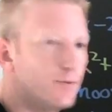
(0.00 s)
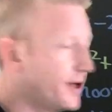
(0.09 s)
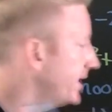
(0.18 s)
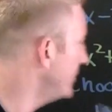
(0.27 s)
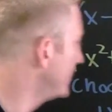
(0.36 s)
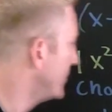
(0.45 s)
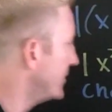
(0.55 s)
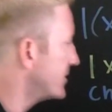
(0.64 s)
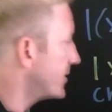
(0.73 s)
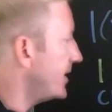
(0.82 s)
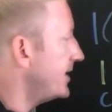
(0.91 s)
Ready?
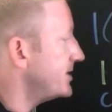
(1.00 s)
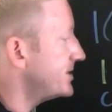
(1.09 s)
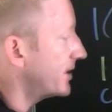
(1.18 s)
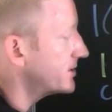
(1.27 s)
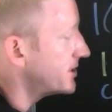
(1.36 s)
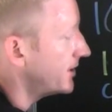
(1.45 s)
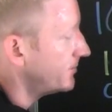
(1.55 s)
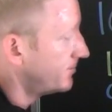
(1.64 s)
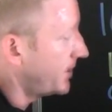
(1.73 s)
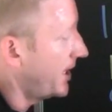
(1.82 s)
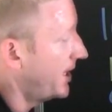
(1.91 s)
So then delta
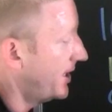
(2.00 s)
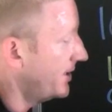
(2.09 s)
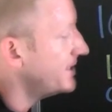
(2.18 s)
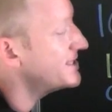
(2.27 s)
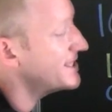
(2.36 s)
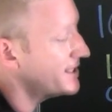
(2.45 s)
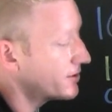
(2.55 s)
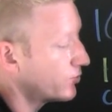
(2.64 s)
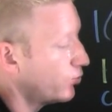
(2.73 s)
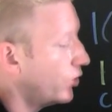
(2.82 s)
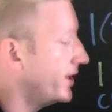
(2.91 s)
uh-huh, is
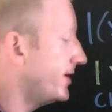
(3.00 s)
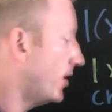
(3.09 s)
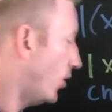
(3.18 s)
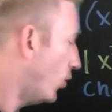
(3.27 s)
either one